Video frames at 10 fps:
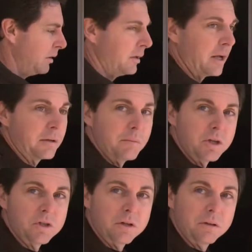Not to
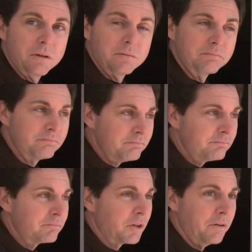mention in the
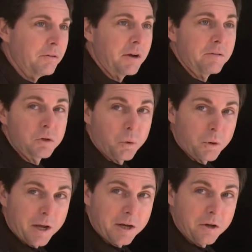event of a
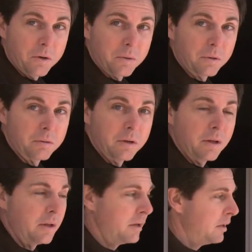tornado or
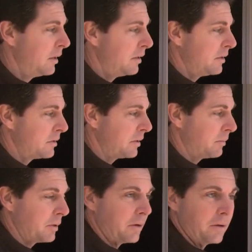
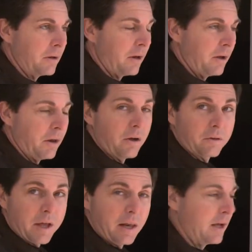something al
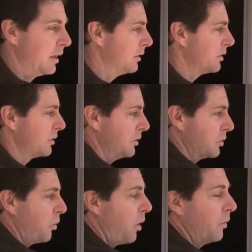along that line, this,
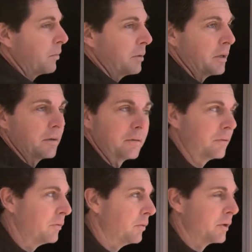this wall would be
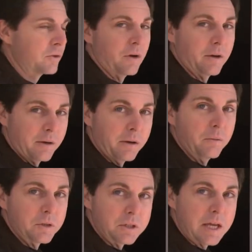really strong. It, it
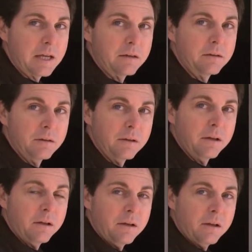would stand
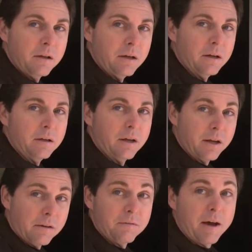uh,
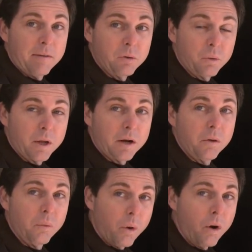an F five tornado,
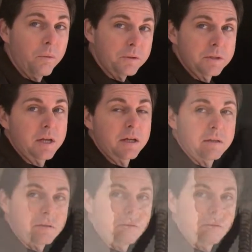the wall would stand.